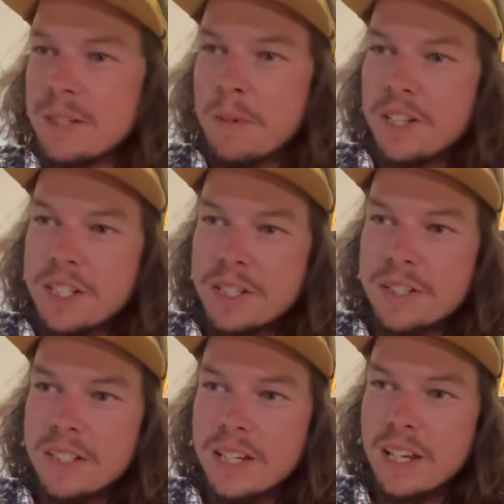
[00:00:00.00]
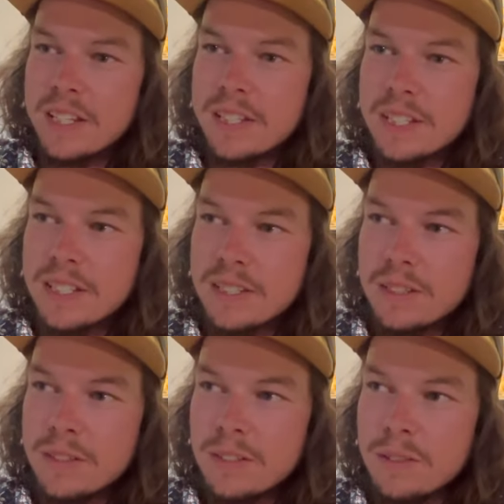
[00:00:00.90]
much as
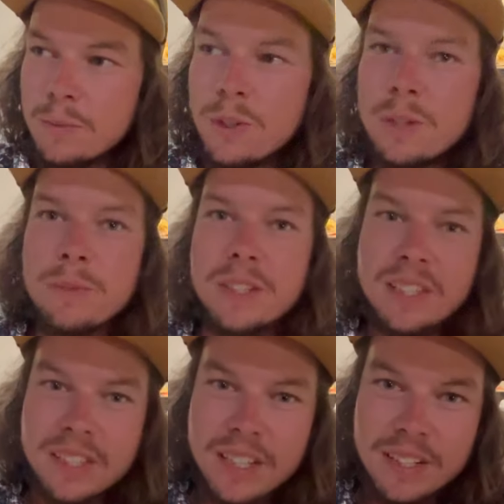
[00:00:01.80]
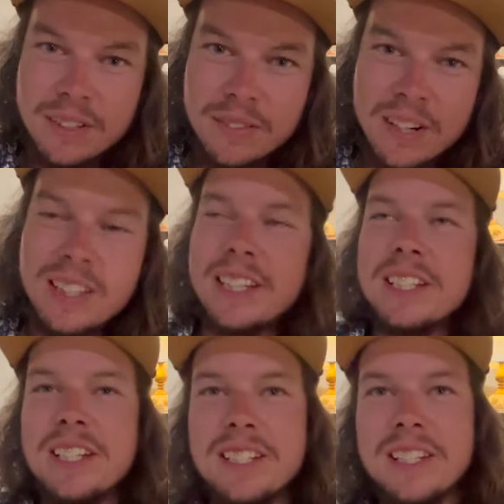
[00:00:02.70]
one would think, right? Like
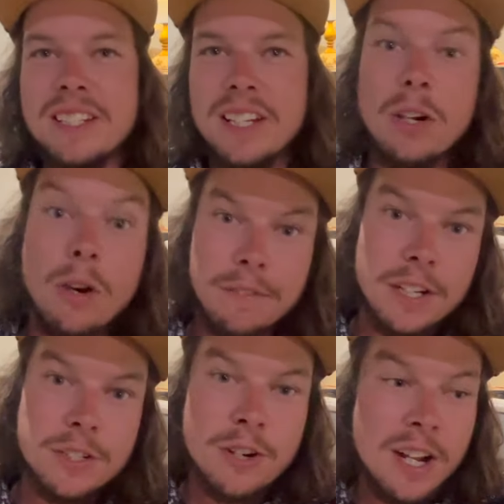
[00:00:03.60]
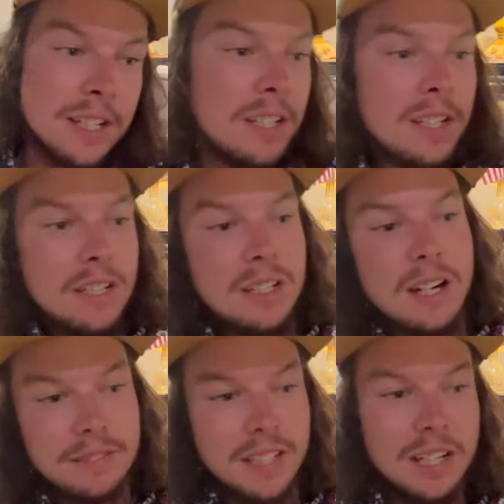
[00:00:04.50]
it's easy to say, oh, I've got a track,
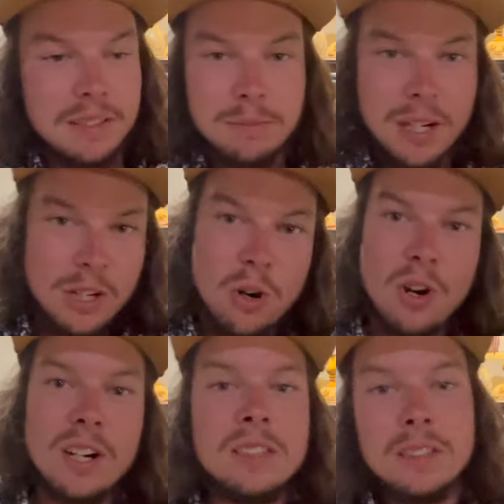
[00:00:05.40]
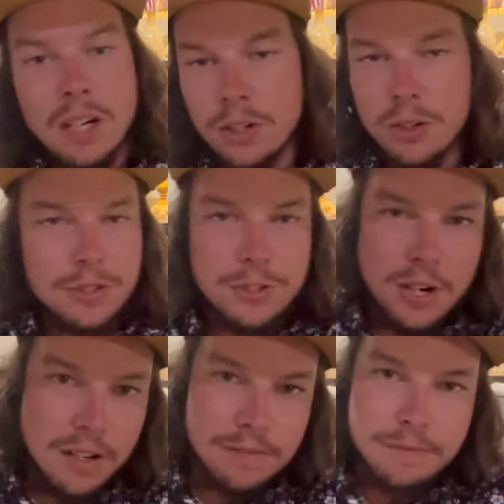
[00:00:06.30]
I've got my car, I'll go out and
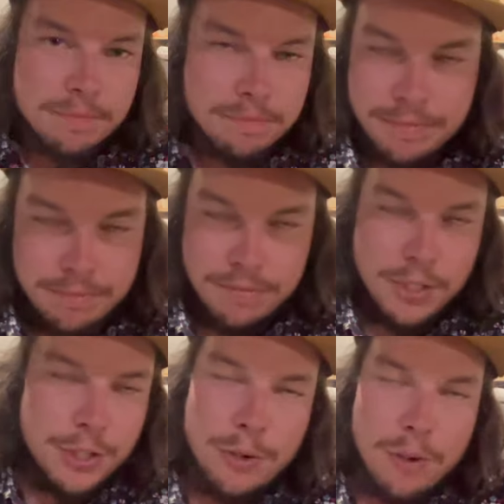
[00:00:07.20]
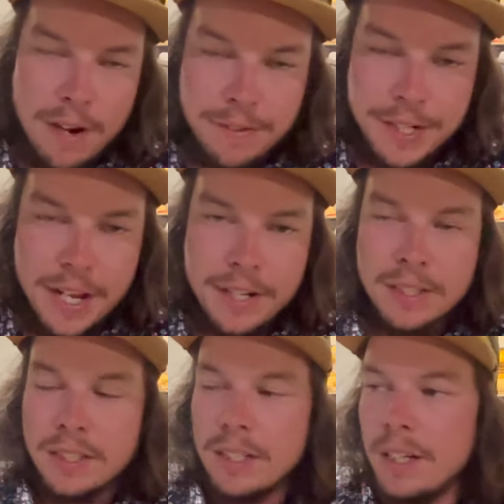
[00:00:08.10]
drive, every day.
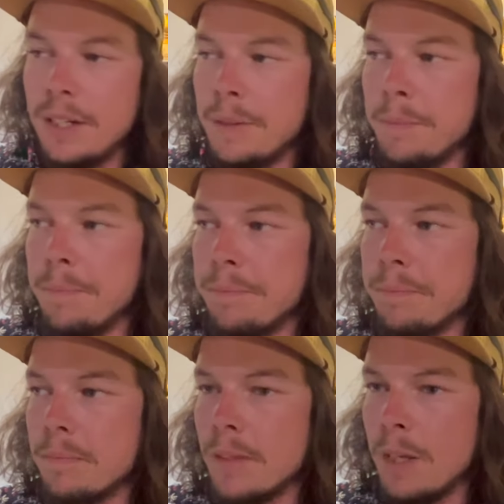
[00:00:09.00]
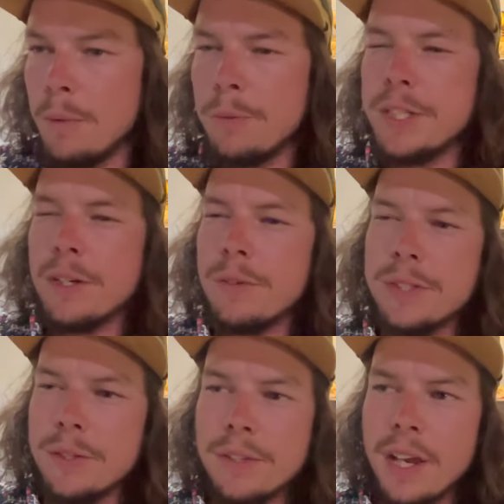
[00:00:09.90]
But we don't
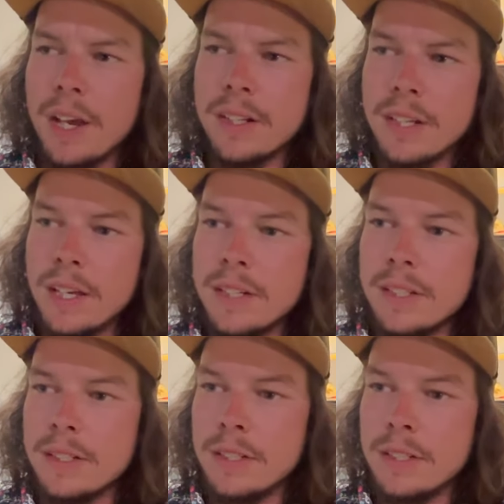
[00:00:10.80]
do that, and